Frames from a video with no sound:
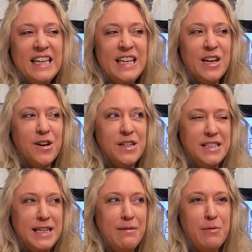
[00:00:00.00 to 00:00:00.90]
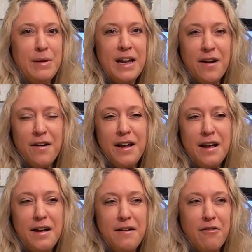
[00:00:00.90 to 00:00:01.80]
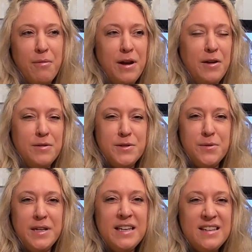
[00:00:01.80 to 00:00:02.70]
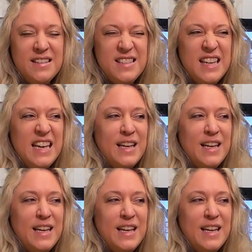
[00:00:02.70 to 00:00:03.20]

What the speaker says: Here in the Tampa Bay area, everybody knows who he is.